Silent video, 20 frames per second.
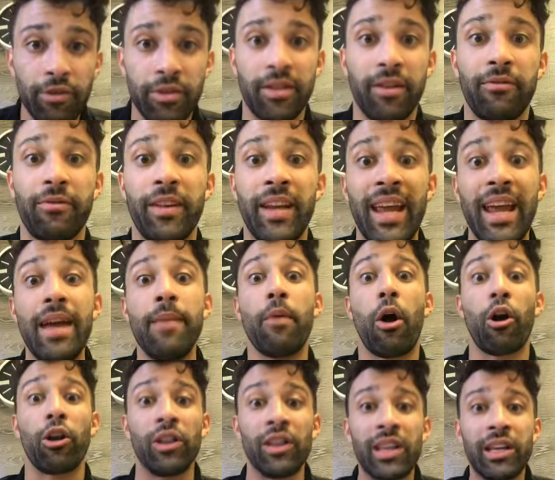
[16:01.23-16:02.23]
yourself in him
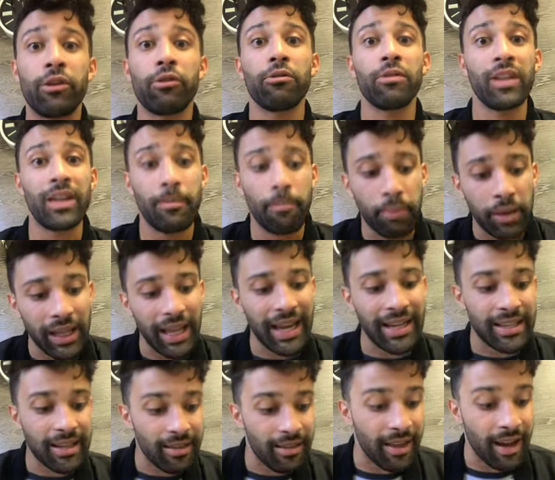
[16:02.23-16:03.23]
are literally
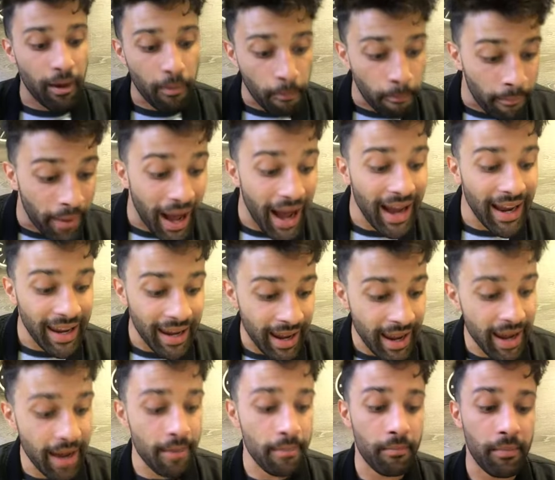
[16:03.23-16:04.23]
planted there by
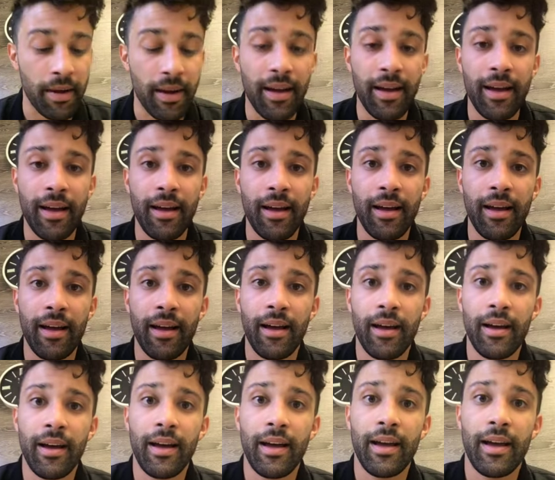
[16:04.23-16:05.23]
him.
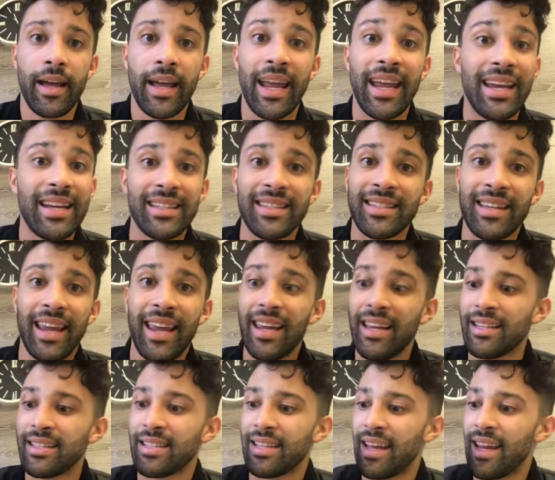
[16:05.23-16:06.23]
He is
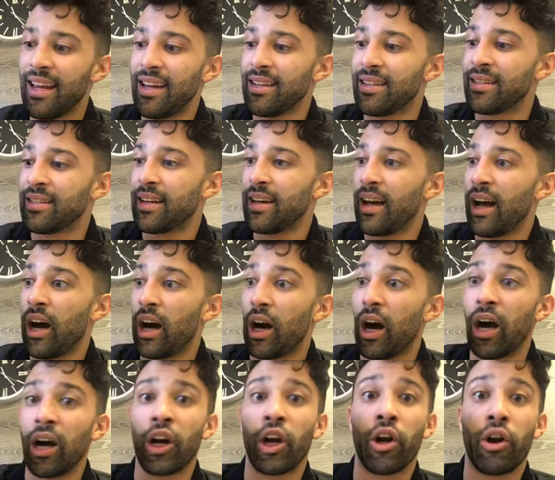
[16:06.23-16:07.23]
he is he is a,
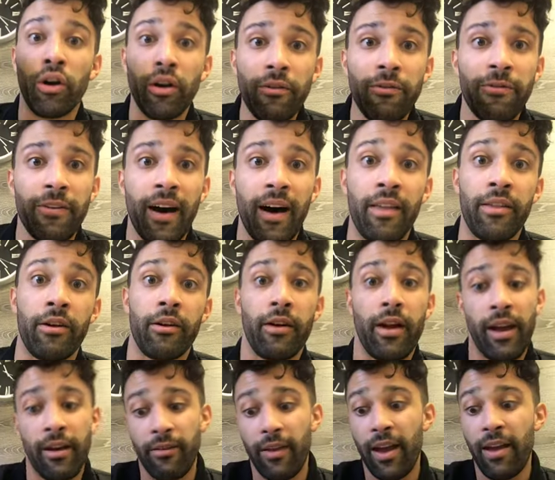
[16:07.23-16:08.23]
a good
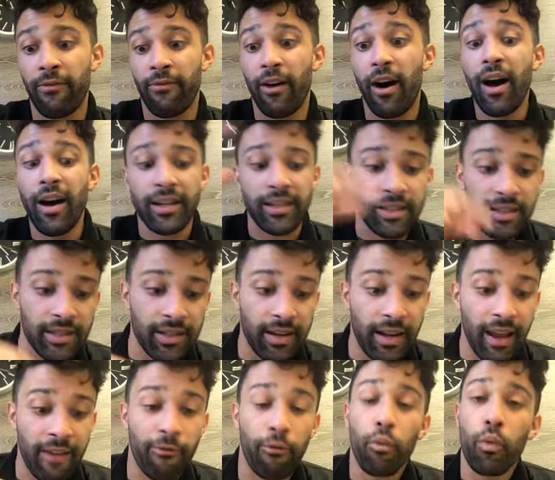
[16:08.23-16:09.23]
father. If us,
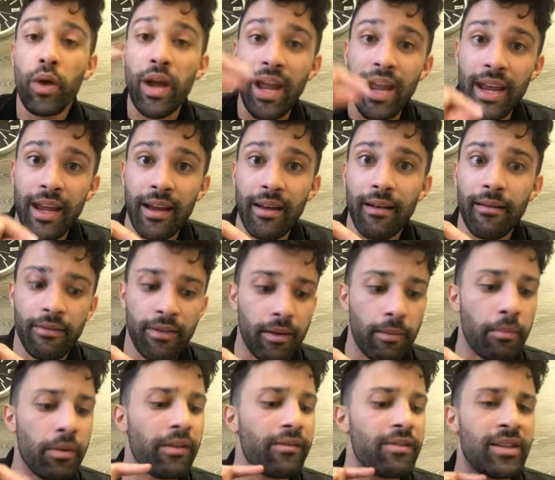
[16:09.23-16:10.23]
if we,
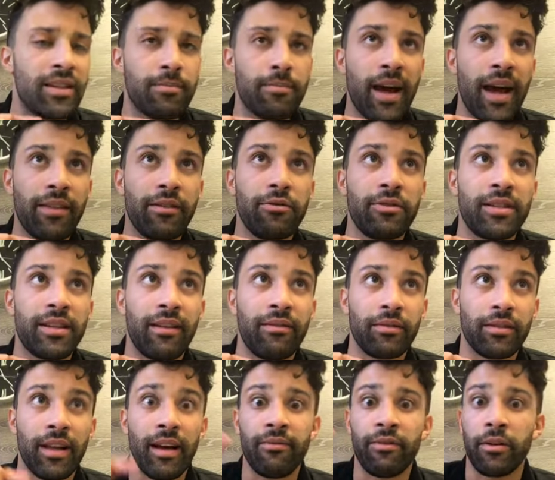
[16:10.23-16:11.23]
they believe this is Matthew
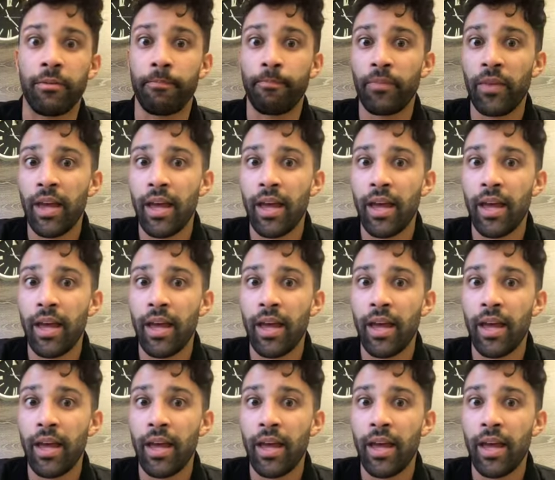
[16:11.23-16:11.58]
7 11,